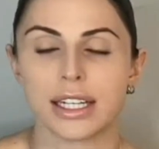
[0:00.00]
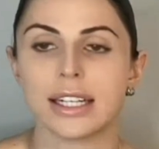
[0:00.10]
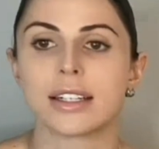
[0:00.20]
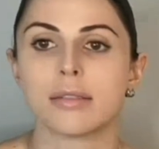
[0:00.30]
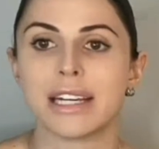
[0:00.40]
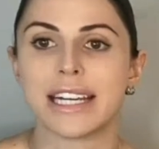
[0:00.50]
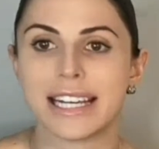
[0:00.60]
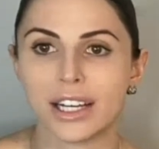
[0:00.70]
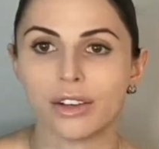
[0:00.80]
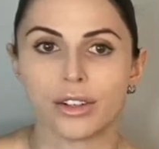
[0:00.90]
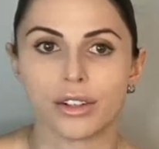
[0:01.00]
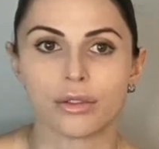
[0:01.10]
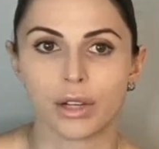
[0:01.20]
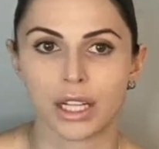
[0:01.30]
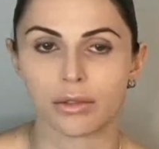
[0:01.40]
needs to be
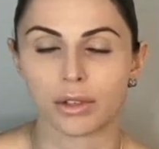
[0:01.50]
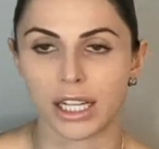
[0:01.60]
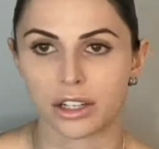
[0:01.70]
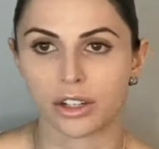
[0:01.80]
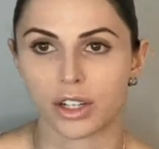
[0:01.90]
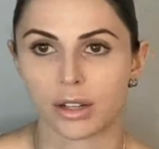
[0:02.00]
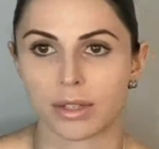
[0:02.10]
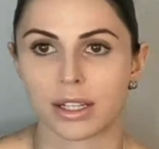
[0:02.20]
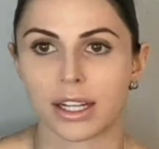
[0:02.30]
healed within relationships.